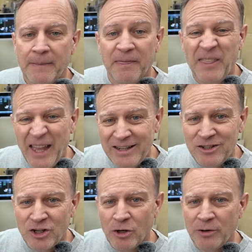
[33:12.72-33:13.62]
Then
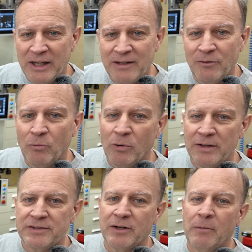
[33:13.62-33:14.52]
you go to even
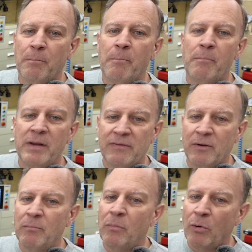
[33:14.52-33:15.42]
ones that are
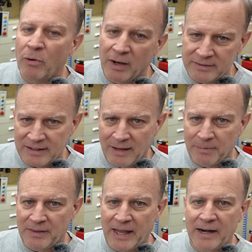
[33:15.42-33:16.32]
even more on top
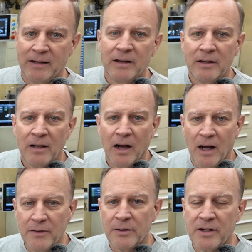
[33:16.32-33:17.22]
of that.
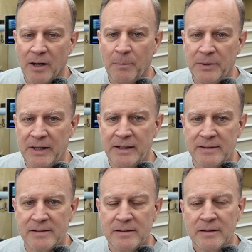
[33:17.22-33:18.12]
Other
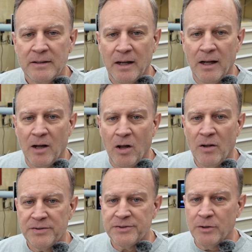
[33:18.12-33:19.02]
companies
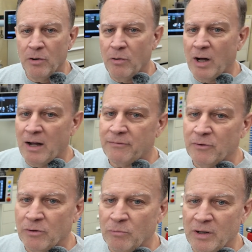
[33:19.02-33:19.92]
also
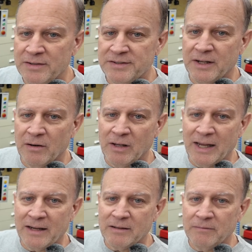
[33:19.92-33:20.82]
offer ones that are
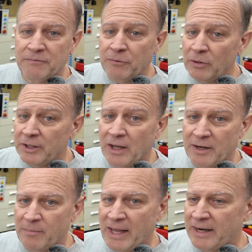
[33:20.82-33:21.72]
like fully
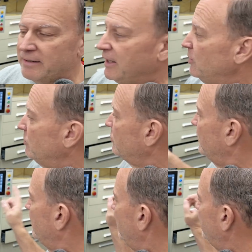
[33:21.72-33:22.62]
automatic. They
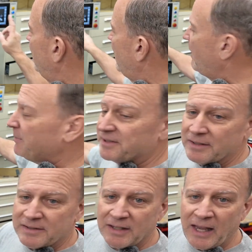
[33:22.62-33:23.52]
usually are on the
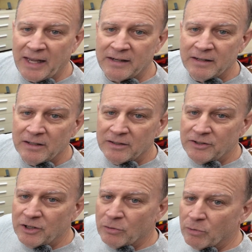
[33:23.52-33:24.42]
opposite side
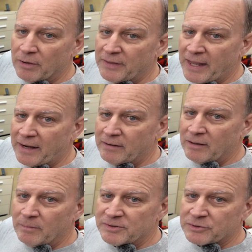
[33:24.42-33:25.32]
near where that
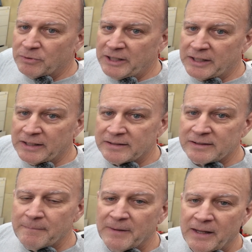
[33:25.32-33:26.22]
screen
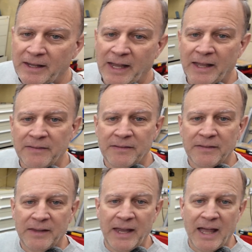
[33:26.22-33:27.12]
is. And
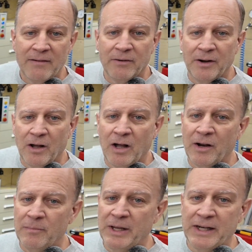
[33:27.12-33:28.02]
they have an
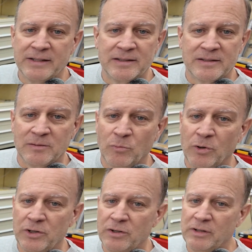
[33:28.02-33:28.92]
automated system
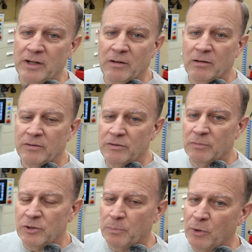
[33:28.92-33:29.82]
where
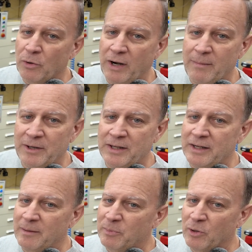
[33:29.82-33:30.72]
when you program it
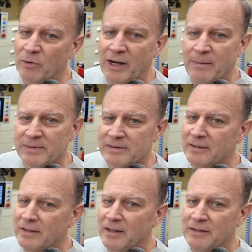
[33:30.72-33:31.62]
in, it programs
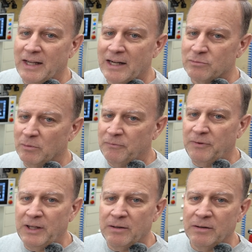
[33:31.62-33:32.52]
the actual
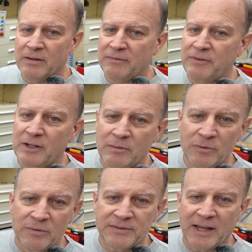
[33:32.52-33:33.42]
feeder. The feeder
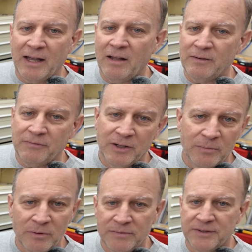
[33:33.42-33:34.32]
moves out, the feeder
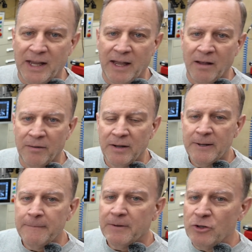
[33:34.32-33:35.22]
moves down.
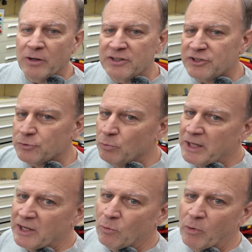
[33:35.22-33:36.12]
You can
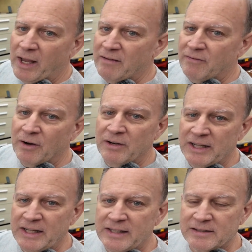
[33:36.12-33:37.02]
swing it away very
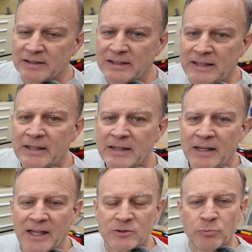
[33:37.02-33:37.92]
easily.
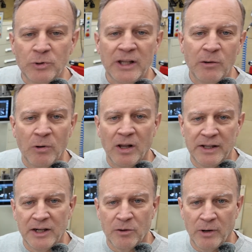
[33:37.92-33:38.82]
It's really well
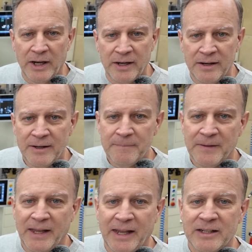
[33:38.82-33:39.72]
integrated,
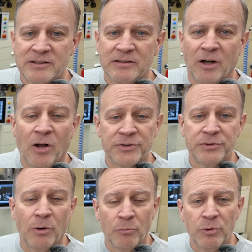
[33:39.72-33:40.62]
and it's
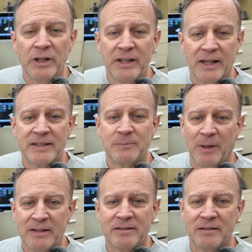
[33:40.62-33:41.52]
also a really
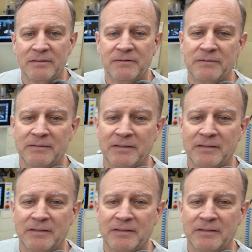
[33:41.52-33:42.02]
expensive